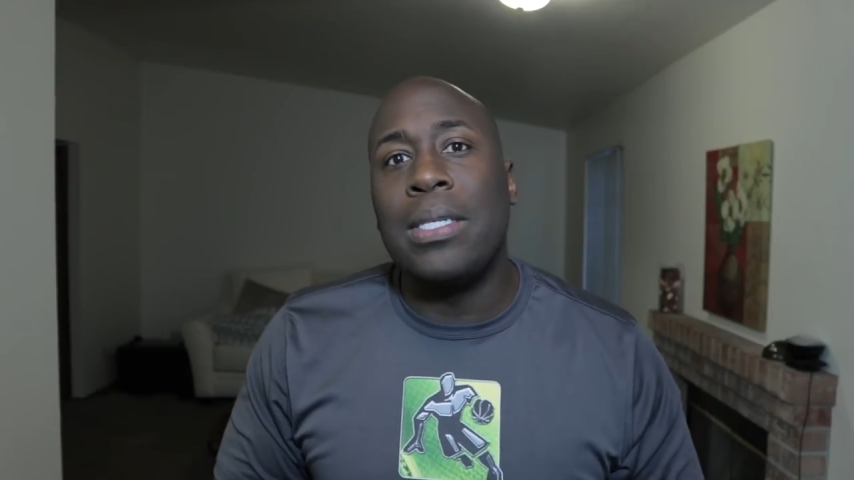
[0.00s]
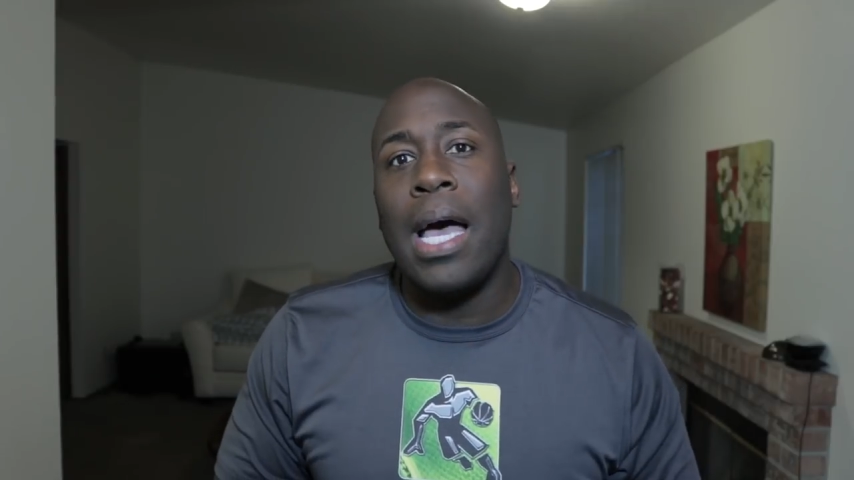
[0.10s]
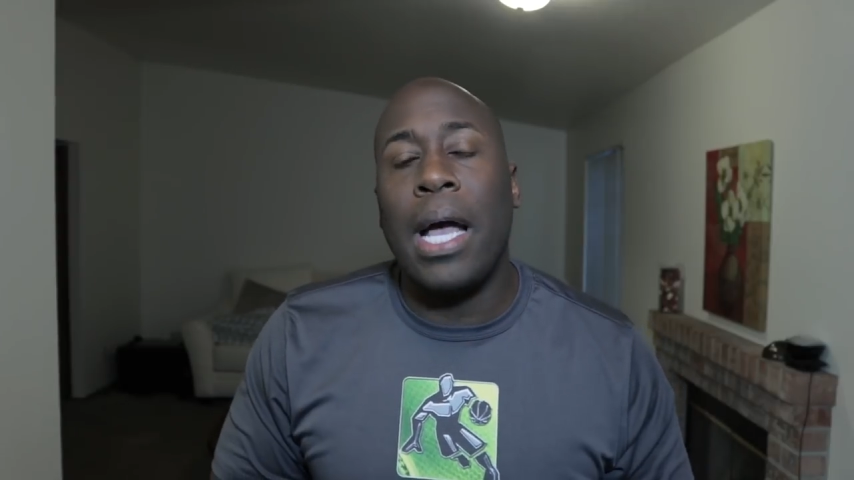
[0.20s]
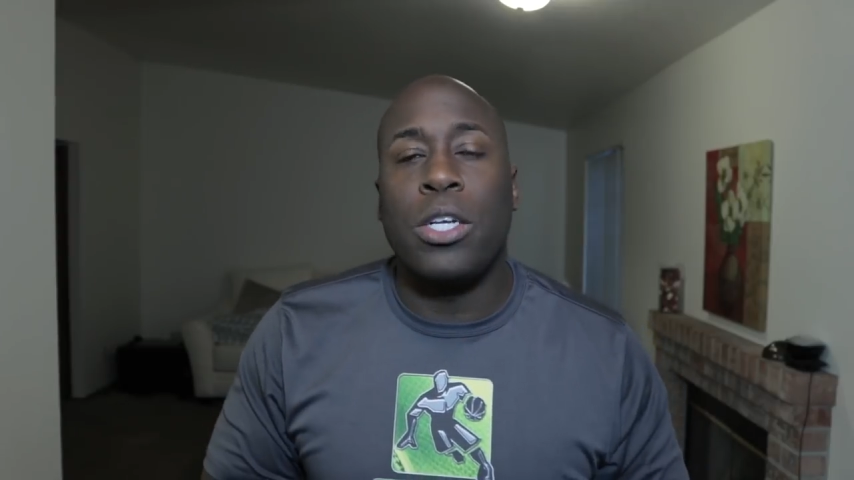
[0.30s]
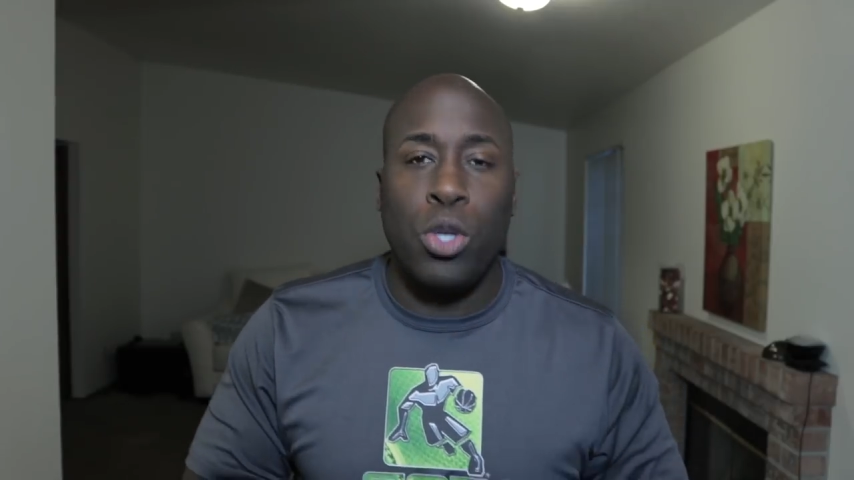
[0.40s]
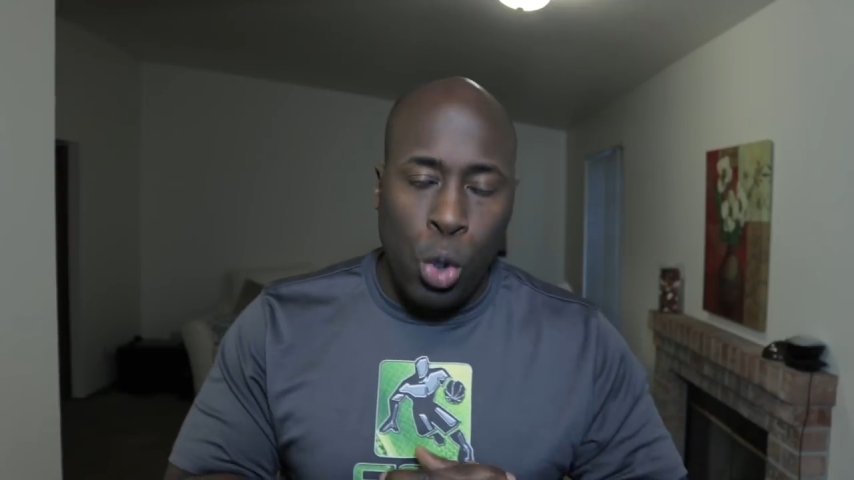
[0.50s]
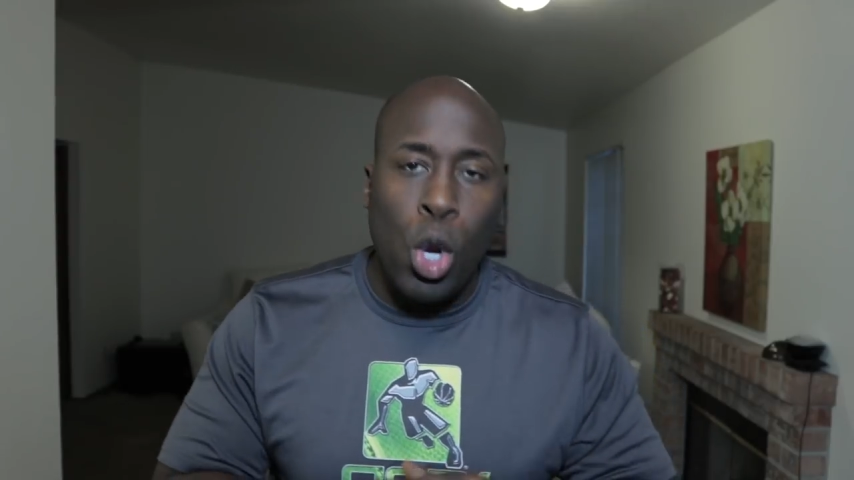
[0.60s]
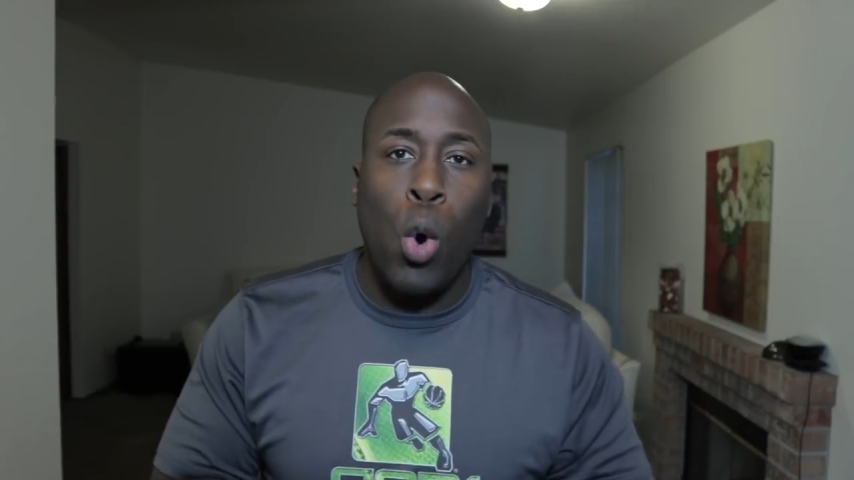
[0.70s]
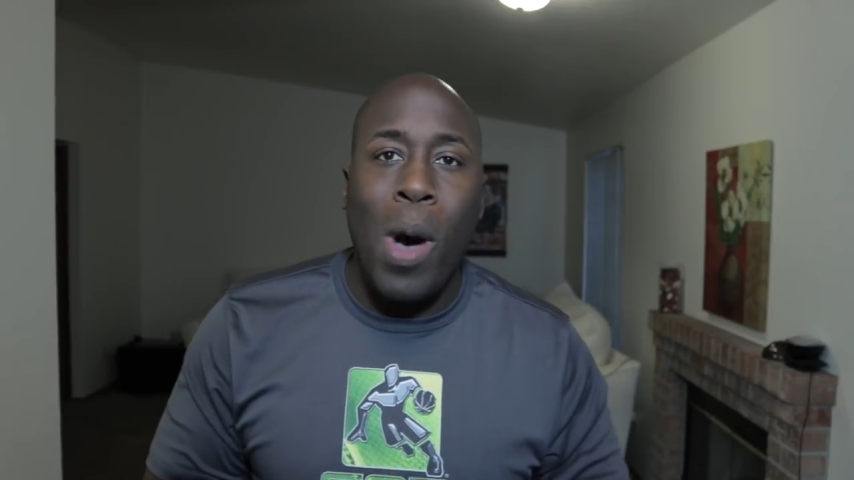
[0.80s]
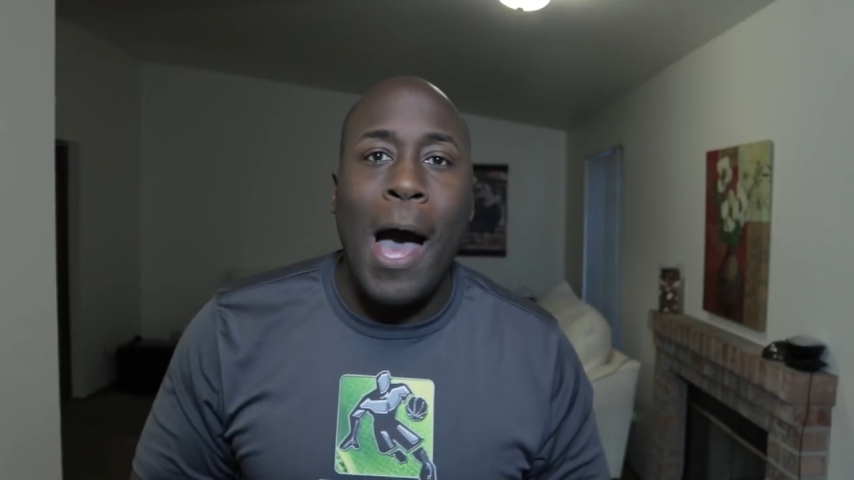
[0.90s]
tax. You
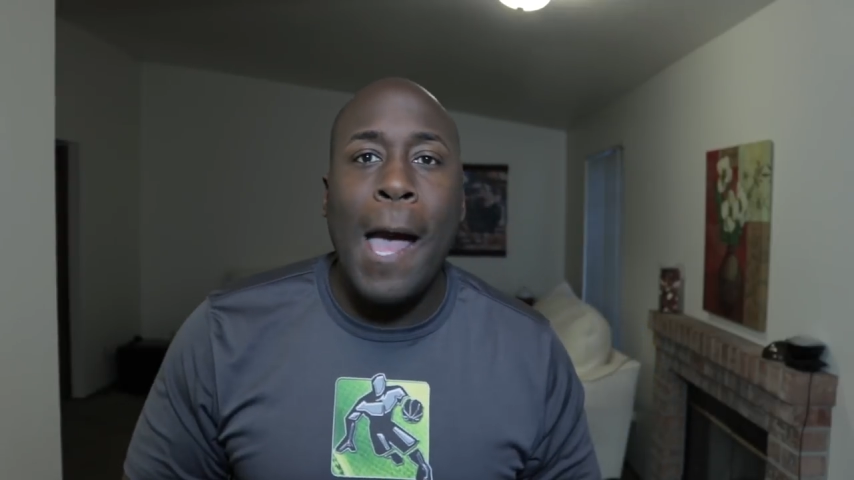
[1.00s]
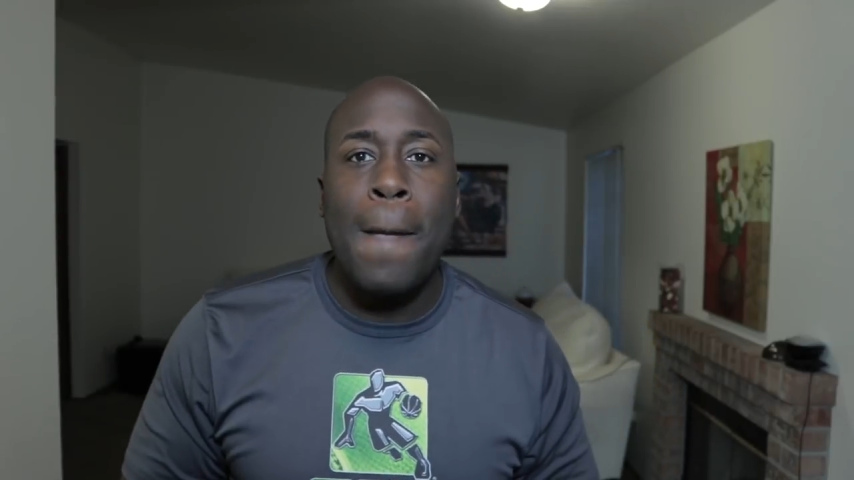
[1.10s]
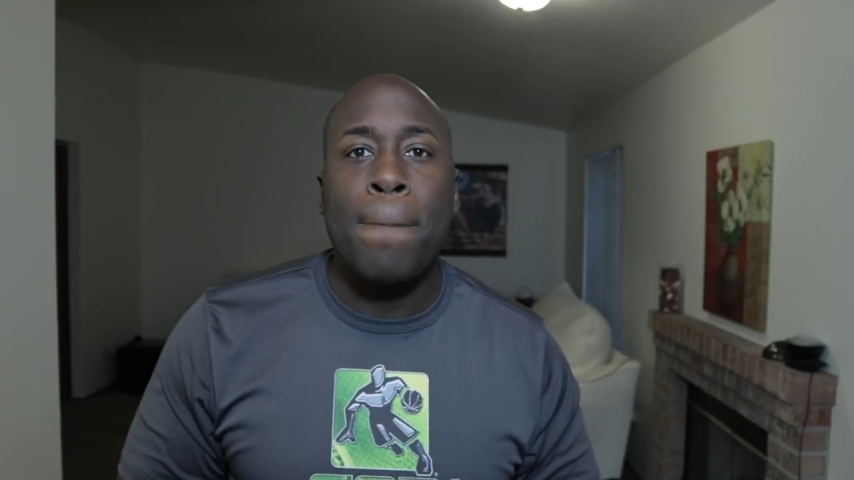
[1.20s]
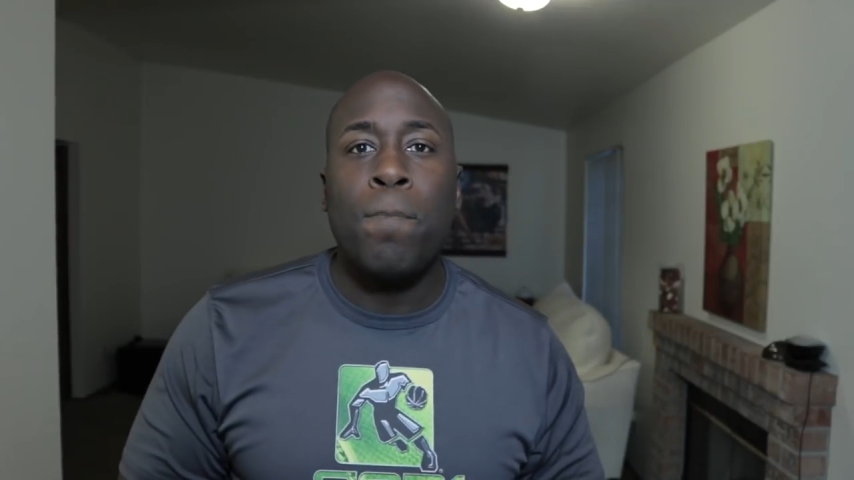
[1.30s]
know why?